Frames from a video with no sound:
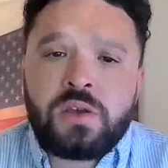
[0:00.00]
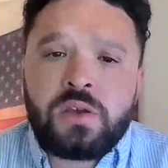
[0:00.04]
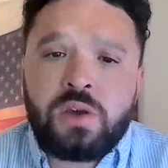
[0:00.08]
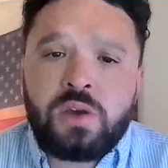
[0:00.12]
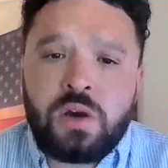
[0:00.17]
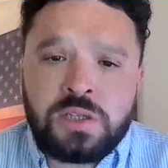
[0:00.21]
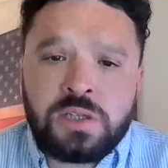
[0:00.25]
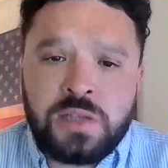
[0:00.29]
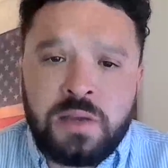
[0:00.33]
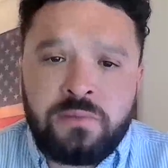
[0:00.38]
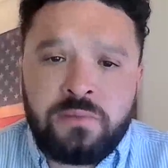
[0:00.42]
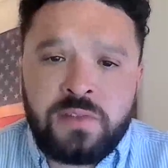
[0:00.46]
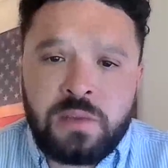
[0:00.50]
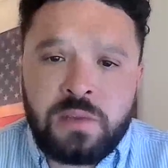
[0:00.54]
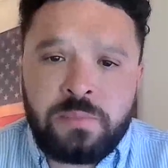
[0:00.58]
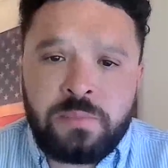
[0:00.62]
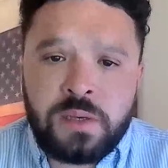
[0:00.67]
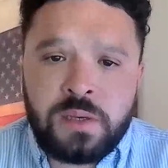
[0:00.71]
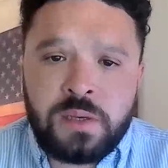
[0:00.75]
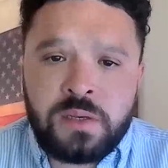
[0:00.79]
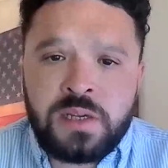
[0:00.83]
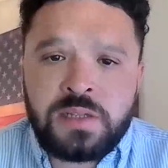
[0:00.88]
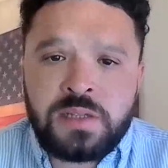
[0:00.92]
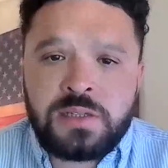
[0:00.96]
You also have the
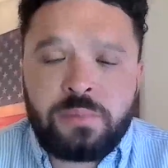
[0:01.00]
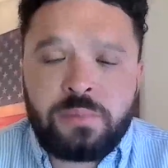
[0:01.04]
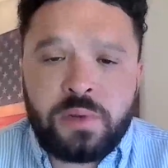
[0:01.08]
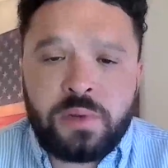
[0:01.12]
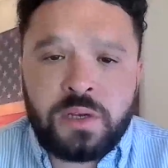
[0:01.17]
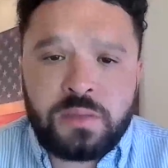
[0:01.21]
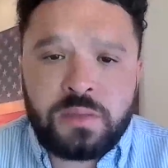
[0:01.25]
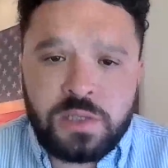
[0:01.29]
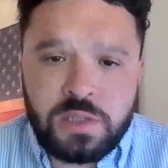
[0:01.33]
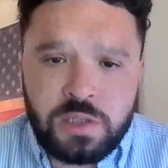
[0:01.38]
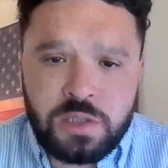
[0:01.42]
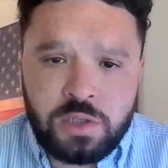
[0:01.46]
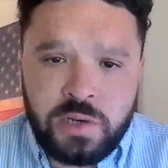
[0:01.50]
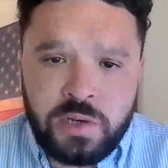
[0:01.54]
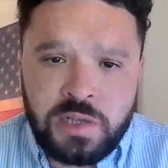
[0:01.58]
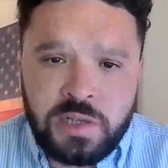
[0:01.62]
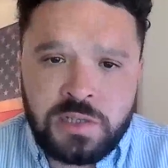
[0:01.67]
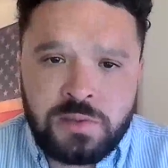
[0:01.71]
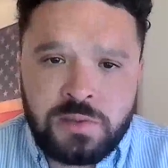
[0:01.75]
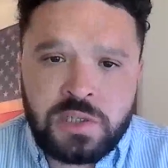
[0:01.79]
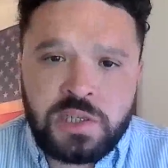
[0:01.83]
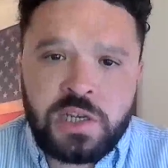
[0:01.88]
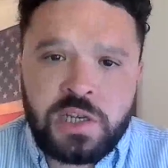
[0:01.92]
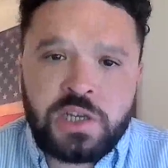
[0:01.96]
ability to bring them to the
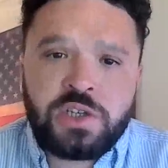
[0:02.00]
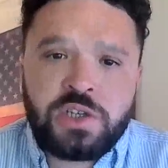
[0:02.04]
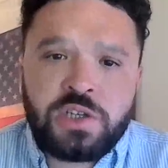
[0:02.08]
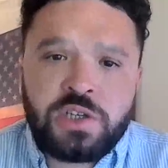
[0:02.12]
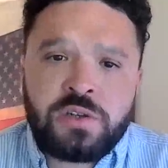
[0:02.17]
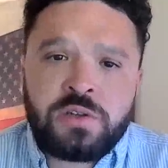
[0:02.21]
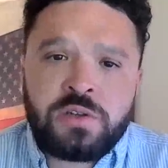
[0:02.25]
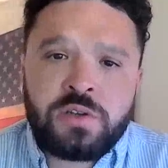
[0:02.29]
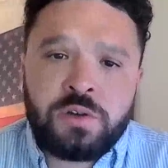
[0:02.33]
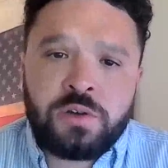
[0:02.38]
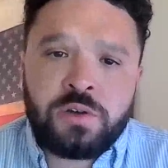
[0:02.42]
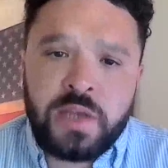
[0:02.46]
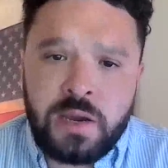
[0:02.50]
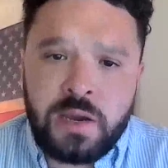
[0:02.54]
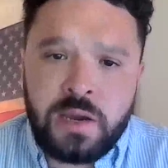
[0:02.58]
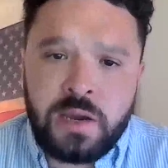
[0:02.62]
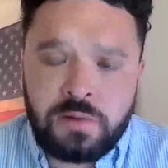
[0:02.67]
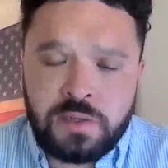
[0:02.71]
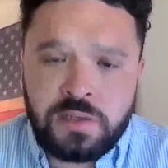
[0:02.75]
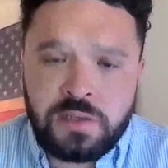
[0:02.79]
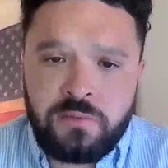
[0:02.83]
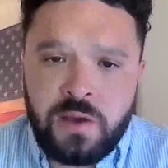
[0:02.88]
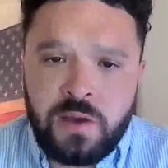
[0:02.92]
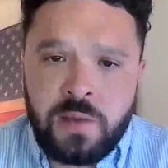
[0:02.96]
transfer station during
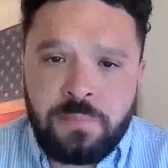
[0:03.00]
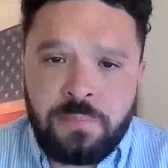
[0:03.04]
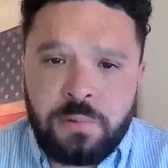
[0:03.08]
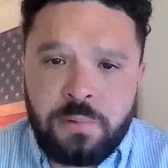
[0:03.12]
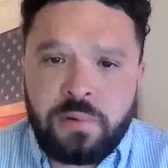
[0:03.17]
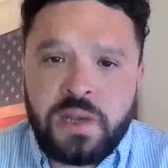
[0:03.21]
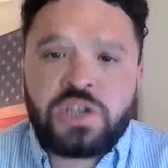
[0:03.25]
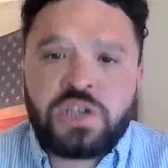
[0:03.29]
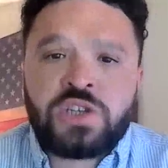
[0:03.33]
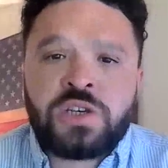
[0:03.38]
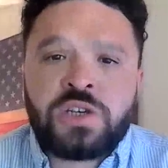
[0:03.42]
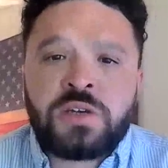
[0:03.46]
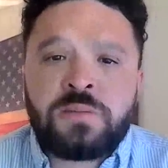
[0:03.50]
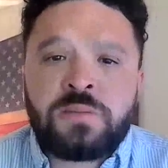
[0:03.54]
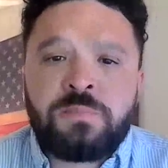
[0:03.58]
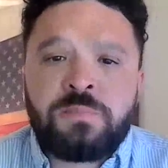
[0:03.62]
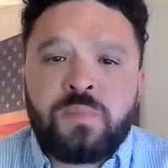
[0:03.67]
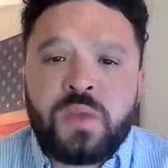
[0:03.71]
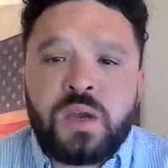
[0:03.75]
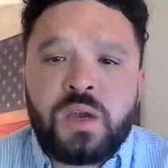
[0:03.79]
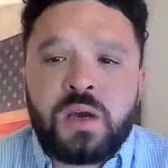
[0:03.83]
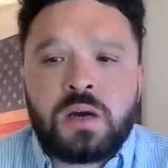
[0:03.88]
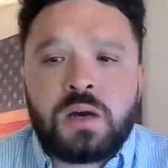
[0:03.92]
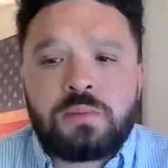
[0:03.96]
hours of
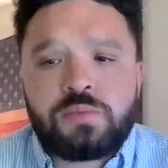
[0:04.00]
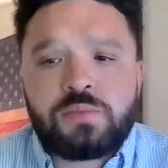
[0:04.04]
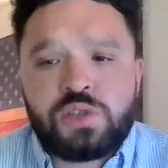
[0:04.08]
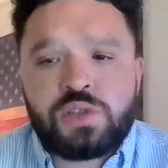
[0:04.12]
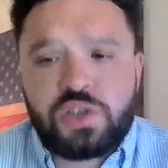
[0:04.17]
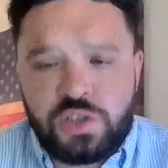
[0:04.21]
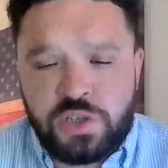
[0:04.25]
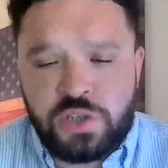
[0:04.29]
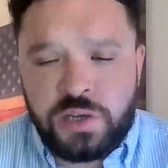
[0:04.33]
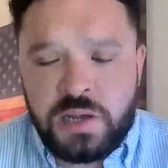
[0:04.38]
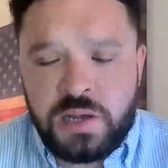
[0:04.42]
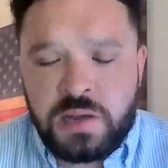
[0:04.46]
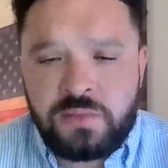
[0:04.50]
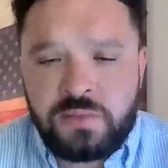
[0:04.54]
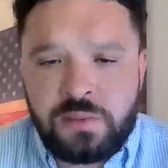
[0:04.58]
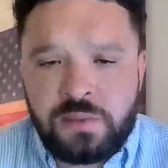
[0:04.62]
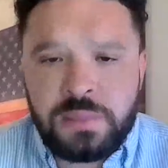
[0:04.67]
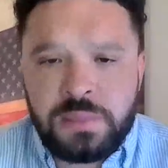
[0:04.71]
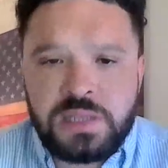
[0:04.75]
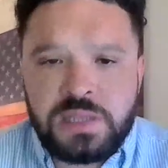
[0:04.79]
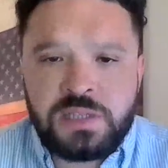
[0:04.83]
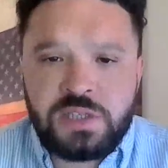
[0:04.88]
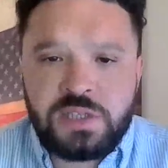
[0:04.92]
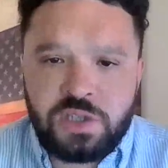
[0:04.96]
operation, should you have
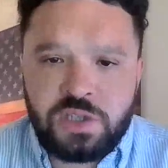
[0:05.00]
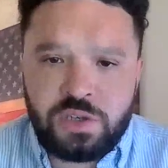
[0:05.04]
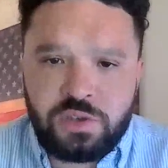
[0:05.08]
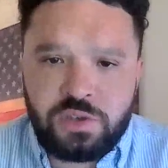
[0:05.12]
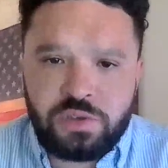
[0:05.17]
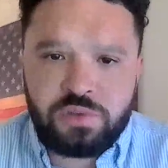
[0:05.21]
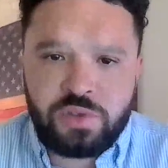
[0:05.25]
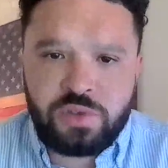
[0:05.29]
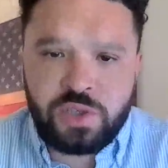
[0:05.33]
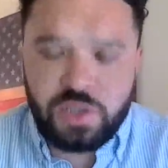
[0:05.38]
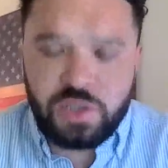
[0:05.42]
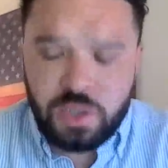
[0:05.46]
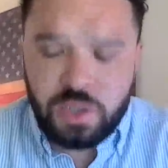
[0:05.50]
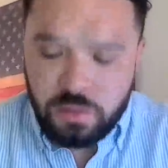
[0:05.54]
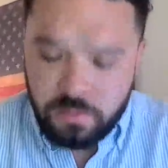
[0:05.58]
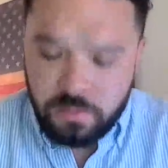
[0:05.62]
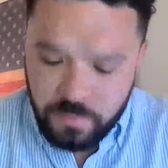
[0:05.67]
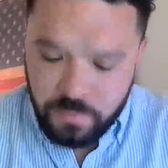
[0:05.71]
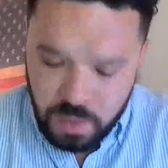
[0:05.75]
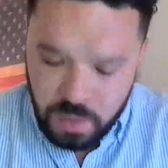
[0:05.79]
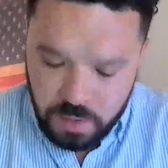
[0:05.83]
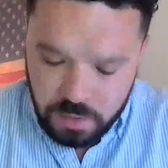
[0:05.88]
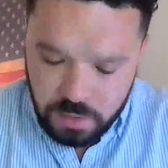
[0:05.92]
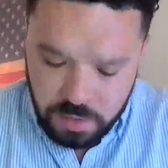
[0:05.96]
the means to do
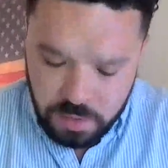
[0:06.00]
so.